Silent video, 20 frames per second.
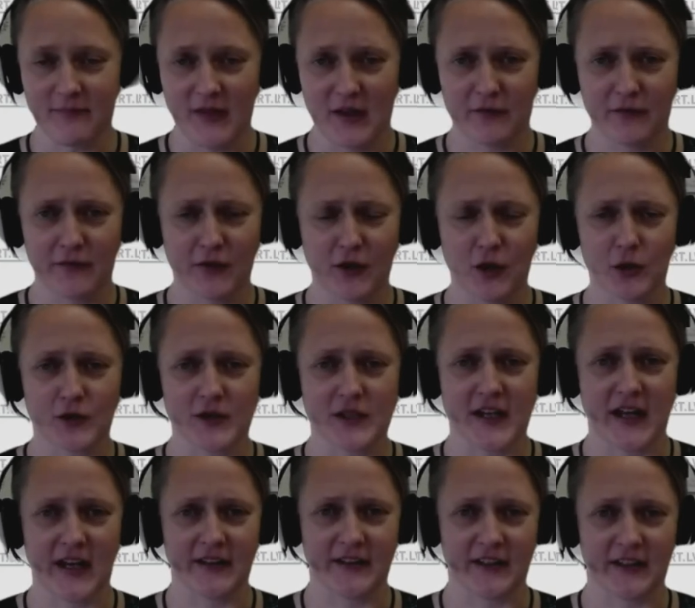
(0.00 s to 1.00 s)
frauds
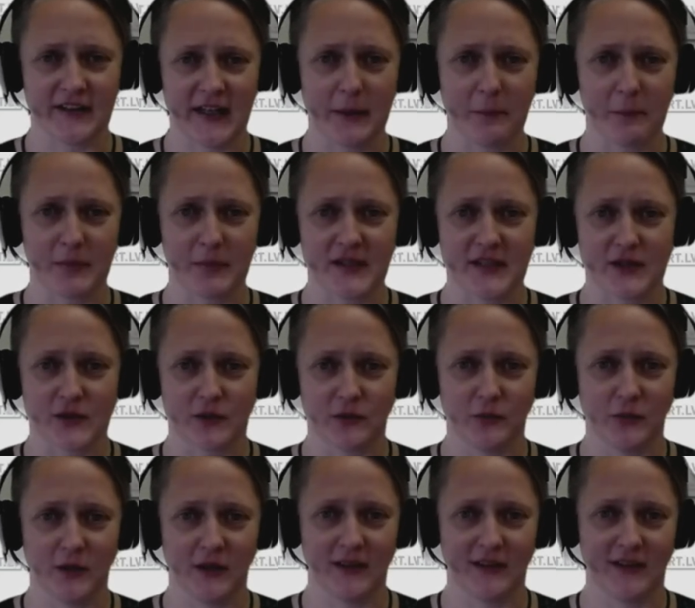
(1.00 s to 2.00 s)
and attempts
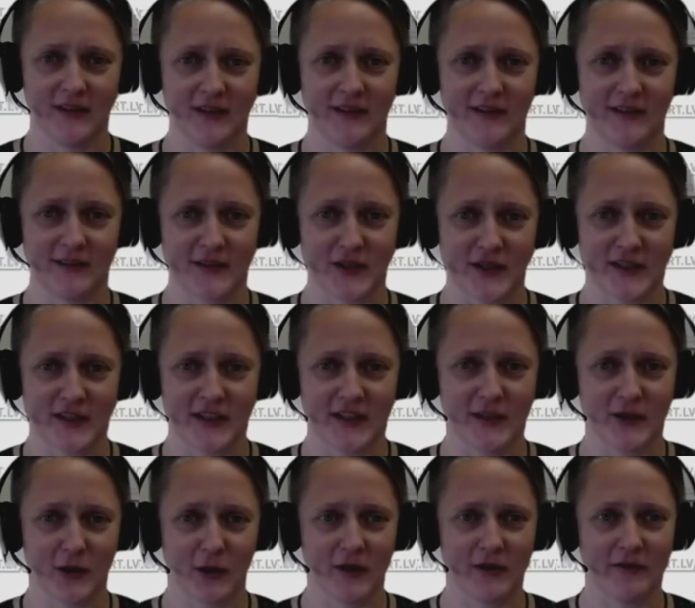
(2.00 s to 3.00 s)
to steal
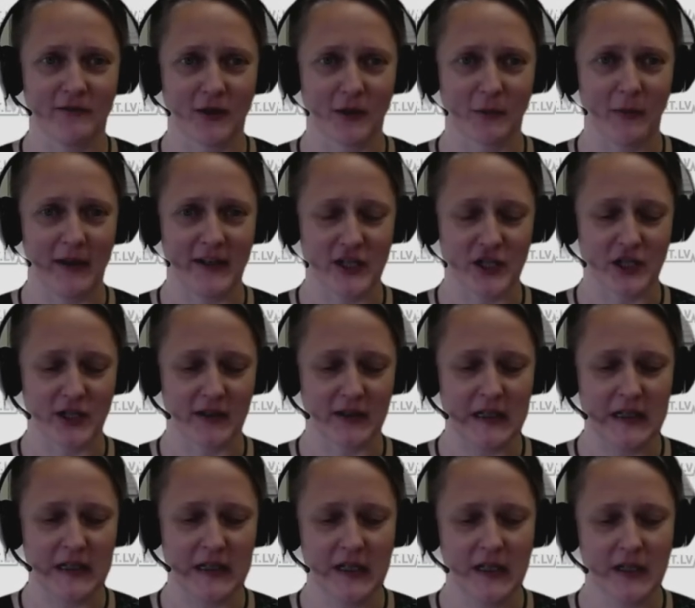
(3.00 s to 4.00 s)
your information.
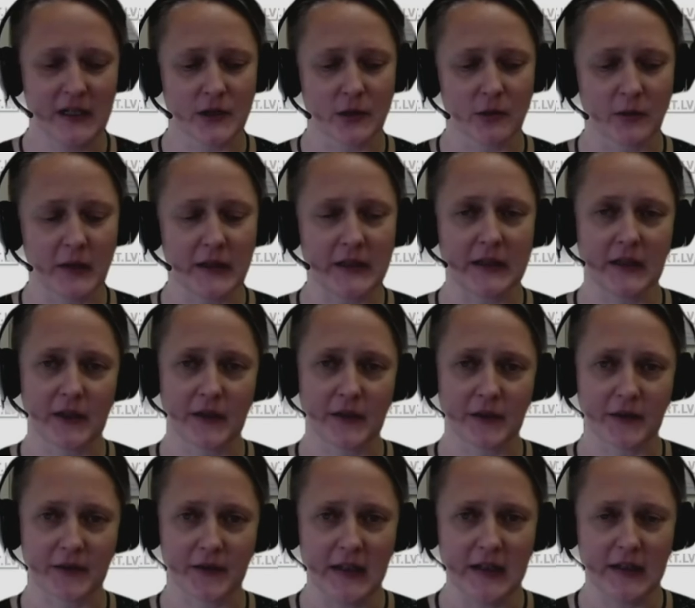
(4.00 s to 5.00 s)
So critical
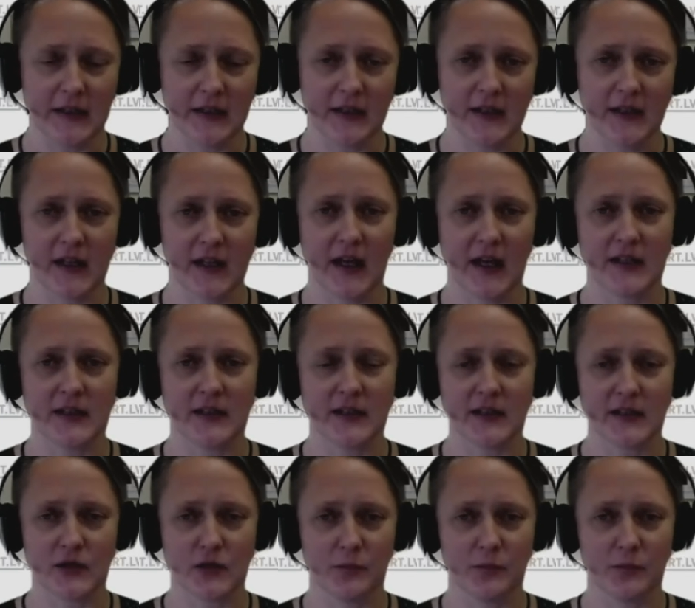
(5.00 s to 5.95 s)
thinking and to